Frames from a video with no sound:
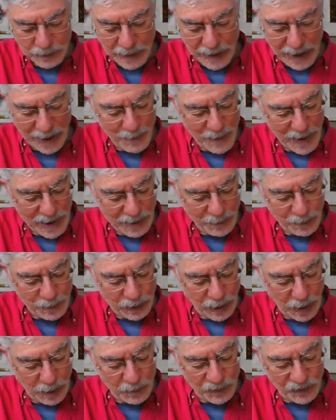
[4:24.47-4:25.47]
and many
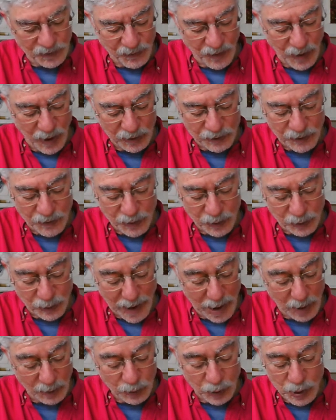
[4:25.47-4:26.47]
plums fall to the
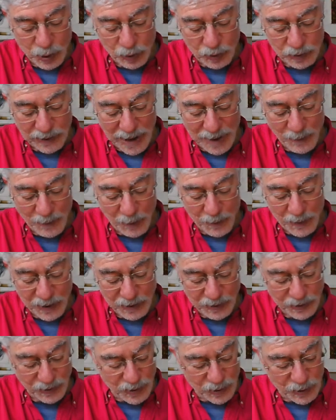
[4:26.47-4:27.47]
ground, or you climb up
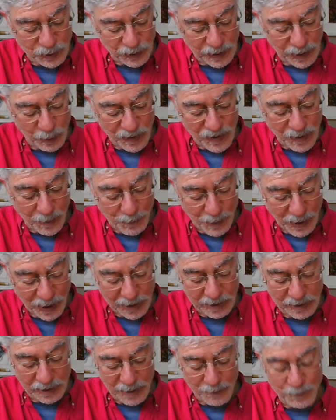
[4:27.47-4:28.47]
into the tree with a
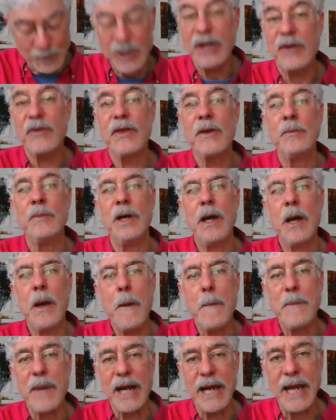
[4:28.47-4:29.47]
bucket and pick them
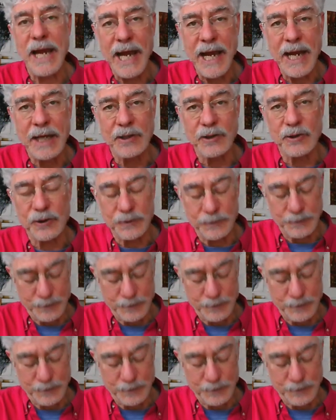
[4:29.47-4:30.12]
by hand.